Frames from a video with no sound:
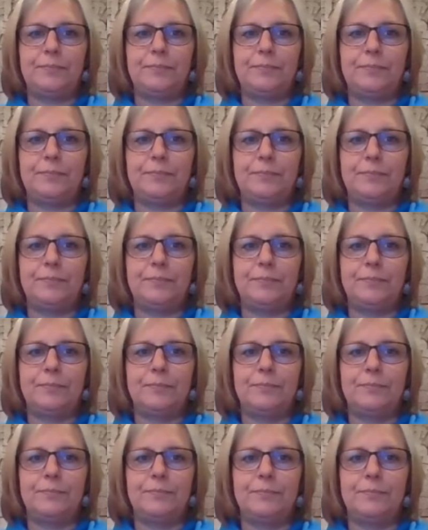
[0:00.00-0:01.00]

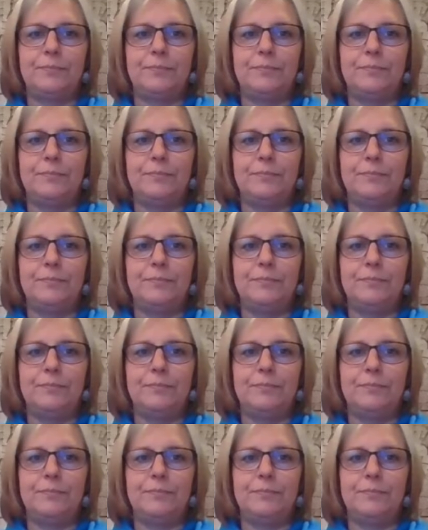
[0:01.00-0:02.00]

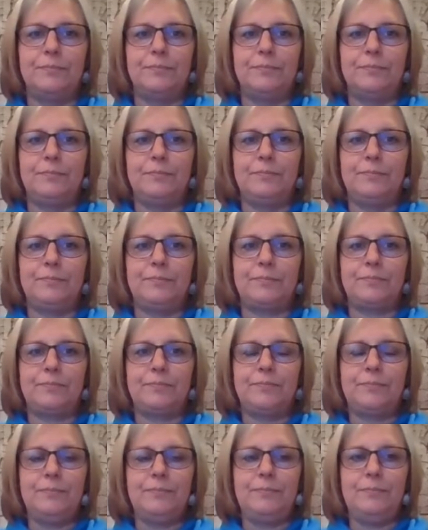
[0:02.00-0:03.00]

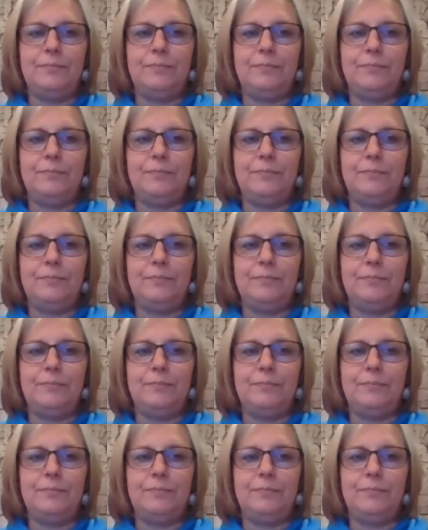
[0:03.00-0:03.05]
[no speech]